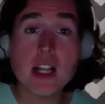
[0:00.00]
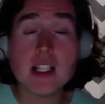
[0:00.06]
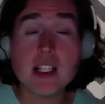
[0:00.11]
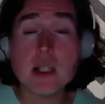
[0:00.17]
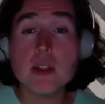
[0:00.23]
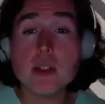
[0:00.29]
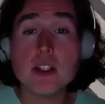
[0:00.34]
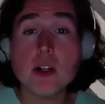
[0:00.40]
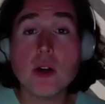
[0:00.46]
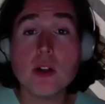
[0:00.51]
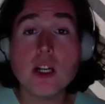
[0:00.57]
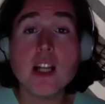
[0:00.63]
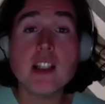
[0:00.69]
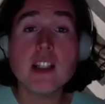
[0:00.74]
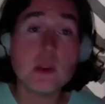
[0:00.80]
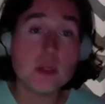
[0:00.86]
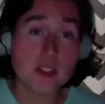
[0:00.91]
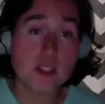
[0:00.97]
I think it was all.
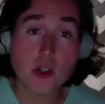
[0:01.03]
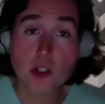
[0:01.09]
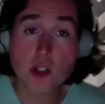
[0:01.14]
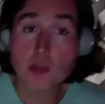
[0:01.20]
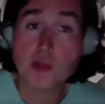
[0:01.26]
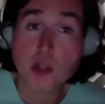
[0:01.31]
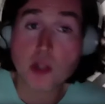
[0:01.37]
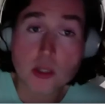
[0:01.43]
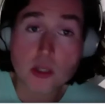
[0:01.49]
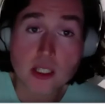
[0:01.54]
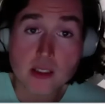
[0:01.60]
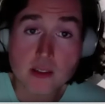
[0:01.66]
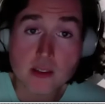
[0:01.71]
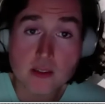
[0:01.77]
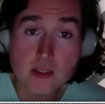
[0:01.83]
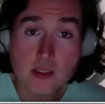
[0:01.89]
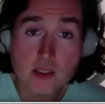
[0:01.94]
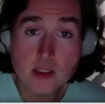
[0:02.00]
I think it was already yeah.
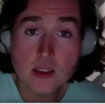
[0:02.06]
broken.